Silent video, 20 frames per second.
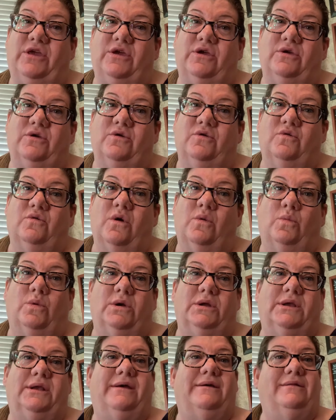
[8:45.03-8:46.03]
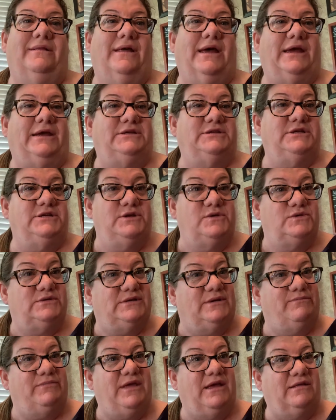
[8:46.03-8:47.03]
you would like to do
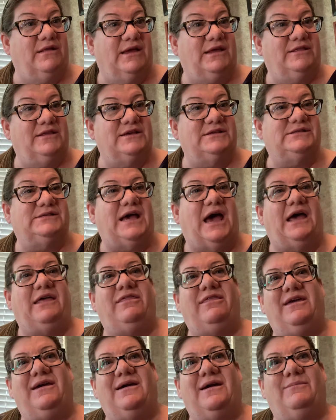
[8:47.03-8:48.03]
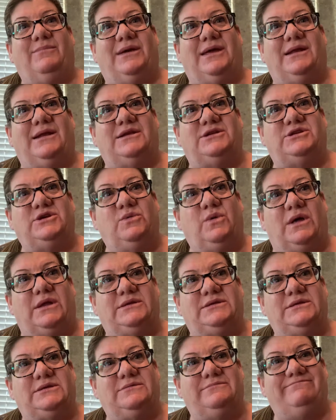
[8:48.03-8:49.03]
something like this. I think I'm gonna do
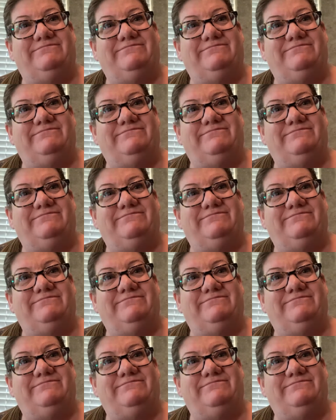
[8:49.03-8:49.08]
it.